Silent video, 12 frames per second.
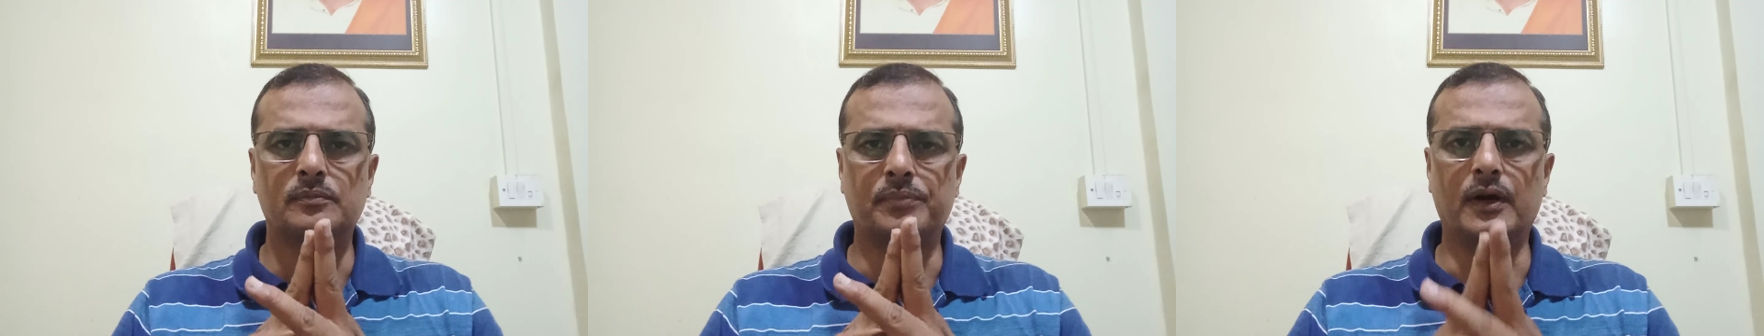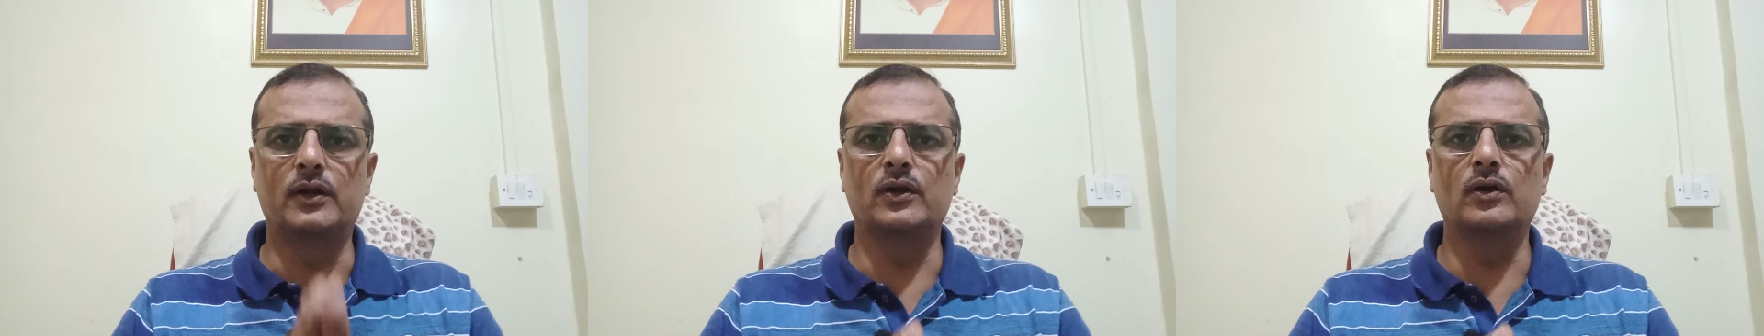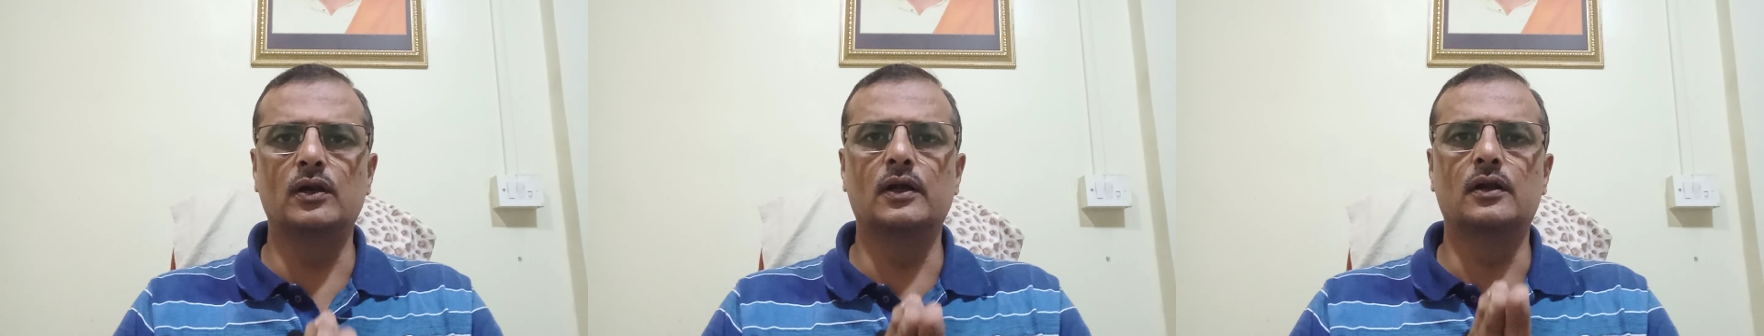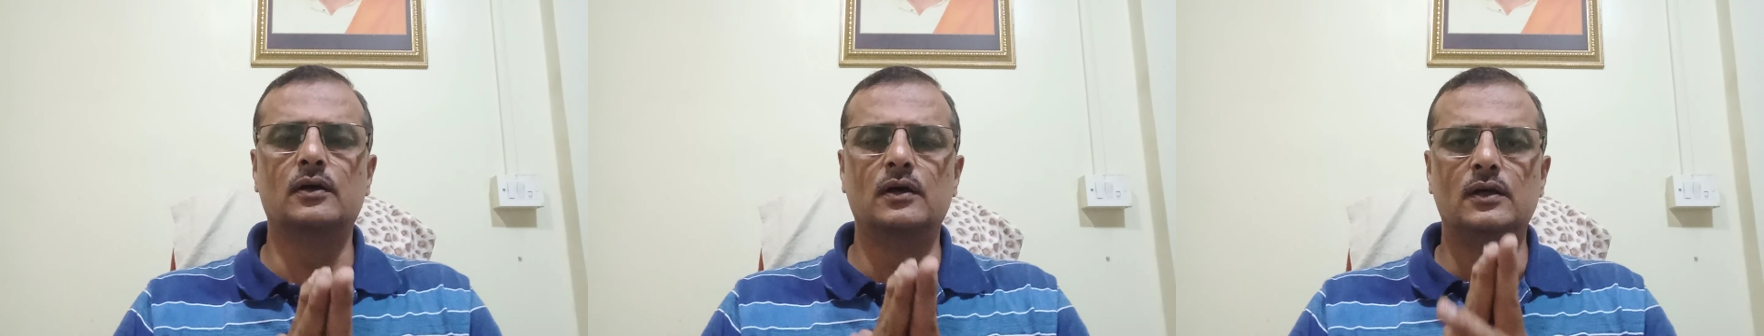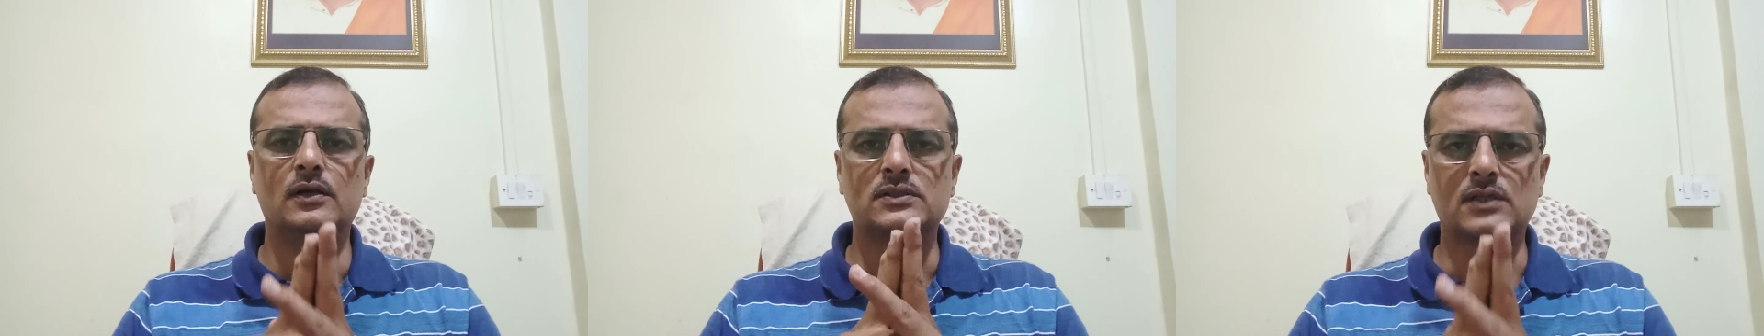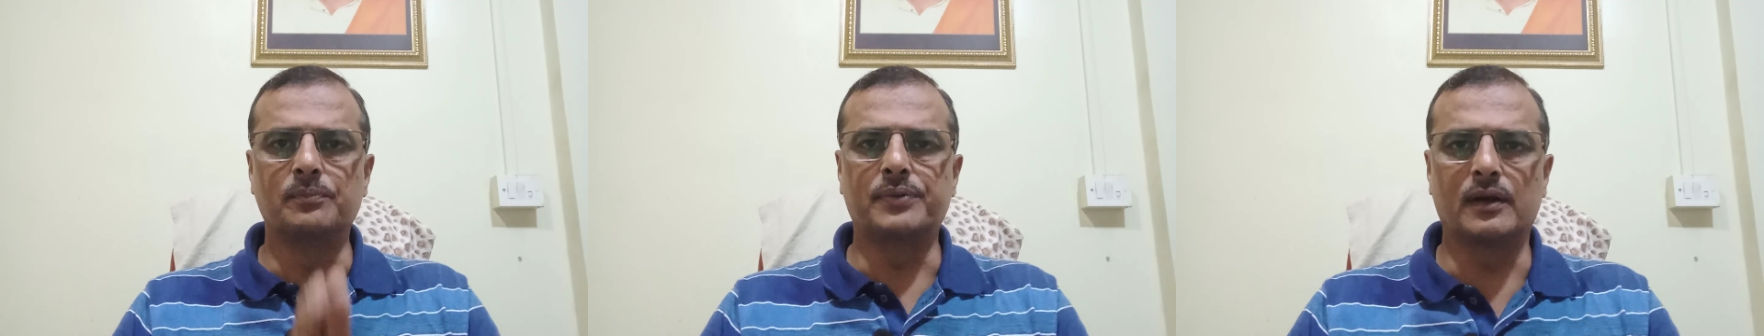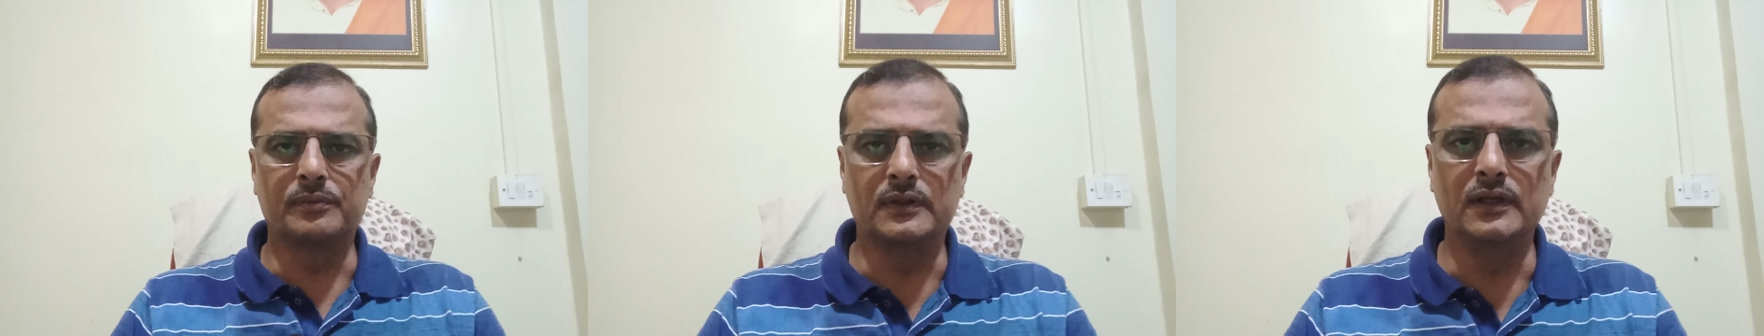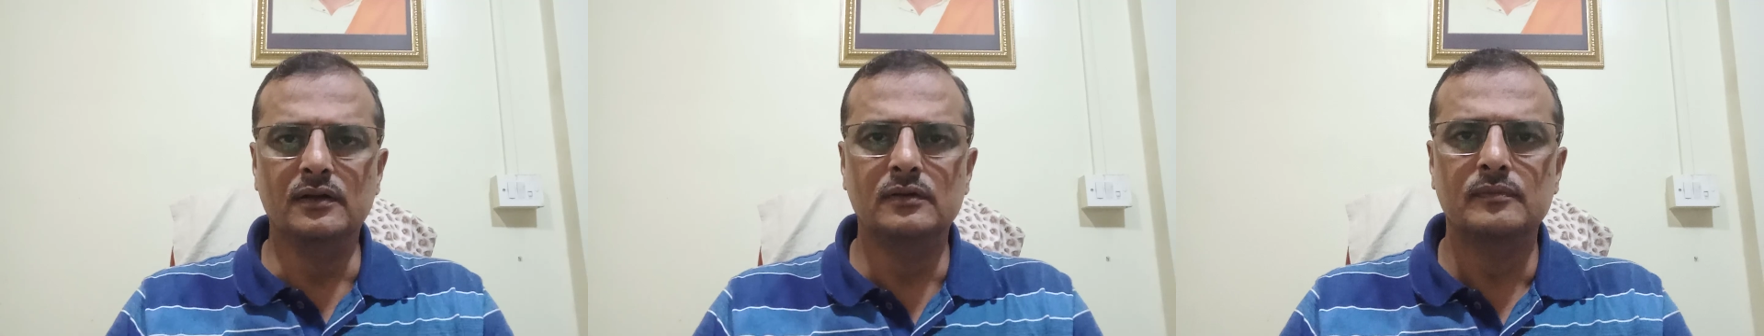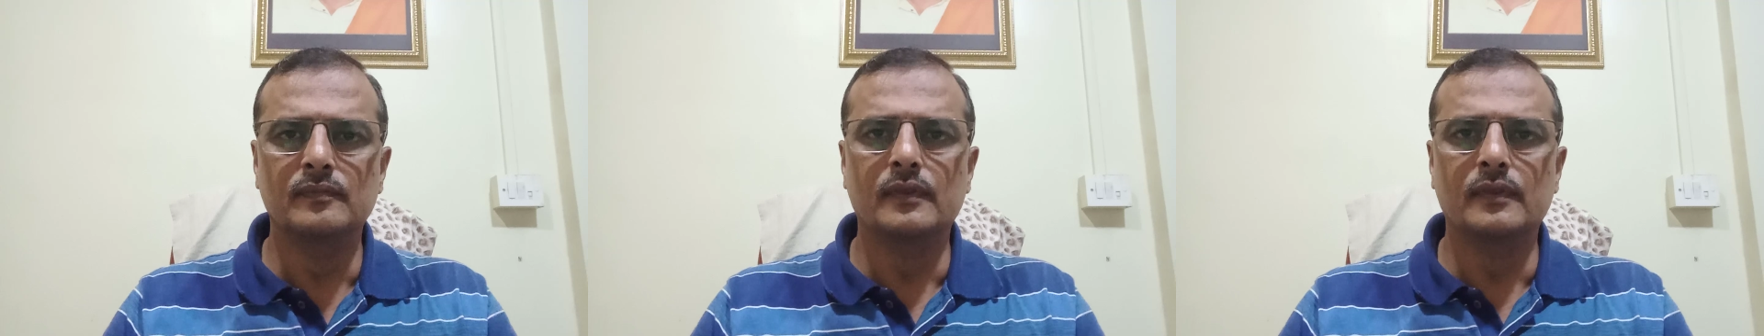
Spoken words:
particular samprapti,